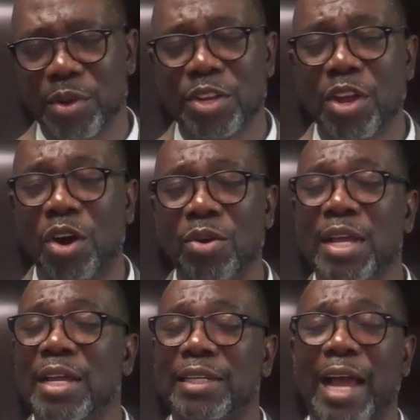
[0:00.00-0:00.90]
We know,
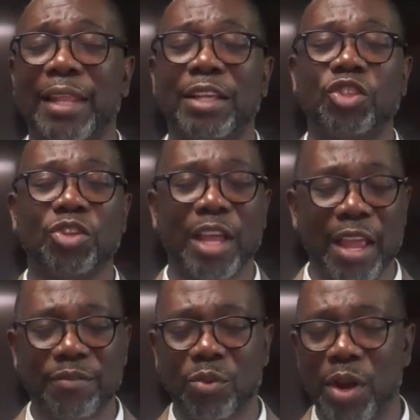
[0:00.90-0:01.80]
God, that you're
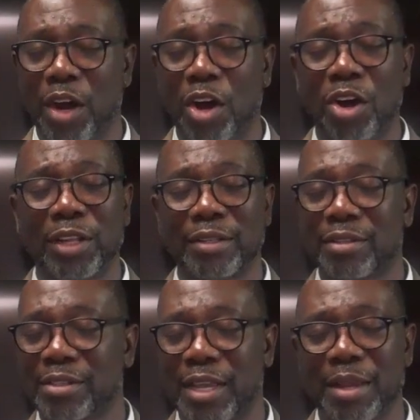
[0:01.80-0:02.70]
everywhere all at
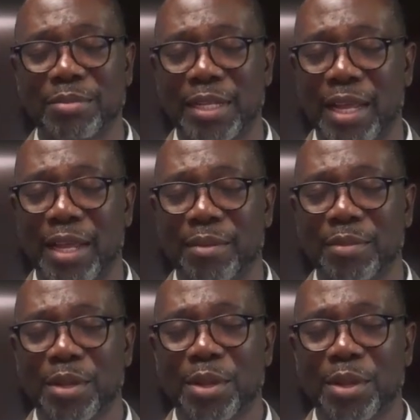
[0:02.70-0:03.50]
the same time.